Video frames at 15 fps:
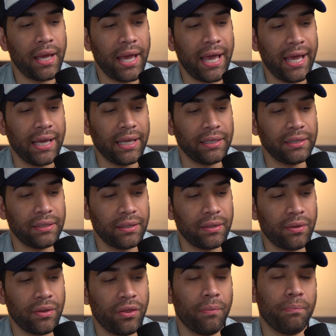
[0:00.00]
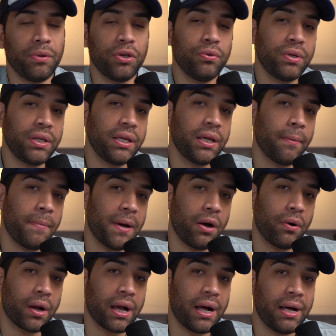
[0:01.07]
And the beauty
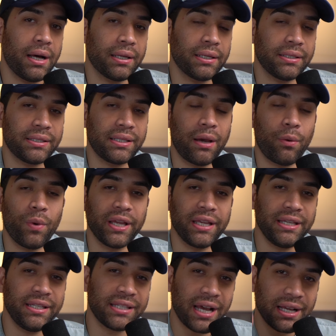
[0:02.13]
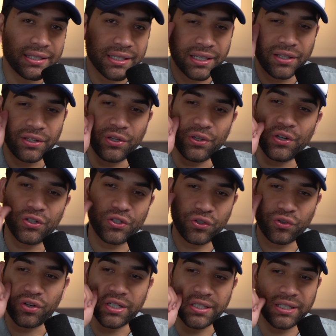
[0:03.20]
about God is that when He's asking you to
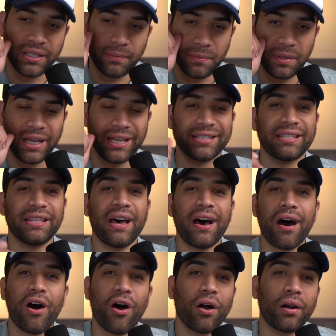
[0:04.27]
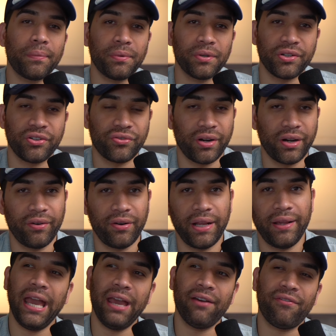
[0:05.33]
trust Him, it's not arbitrary.
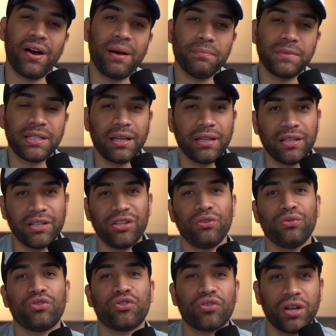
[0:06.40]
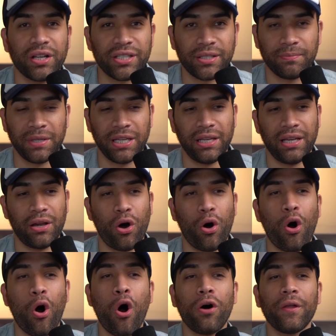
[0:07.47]
If I'm telling you, trust me,
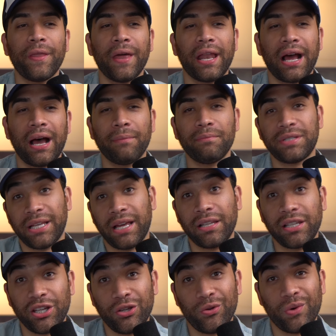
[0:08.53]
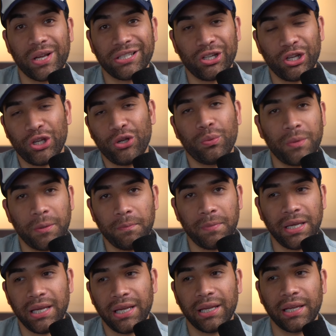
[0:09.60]
all that I'm telling you as a human
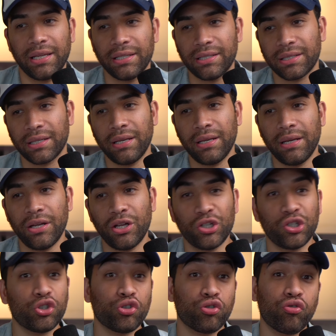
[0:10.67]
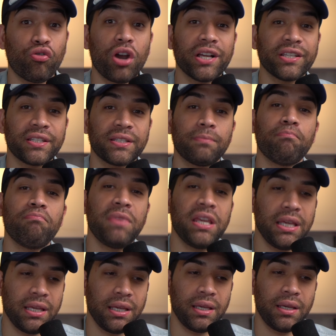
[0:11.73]
being is trust
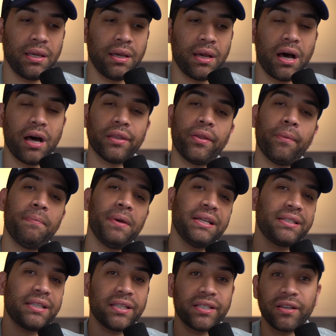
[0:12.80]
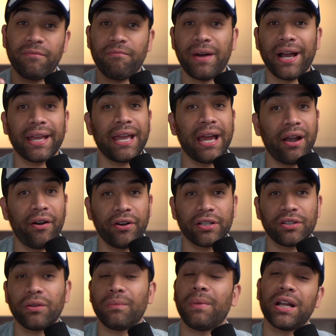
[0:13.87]
me on the basis of my
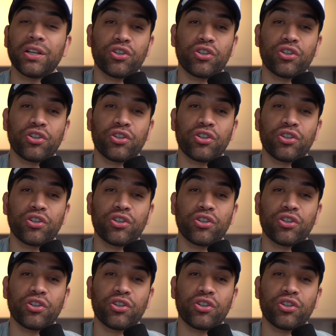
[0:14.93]
character, my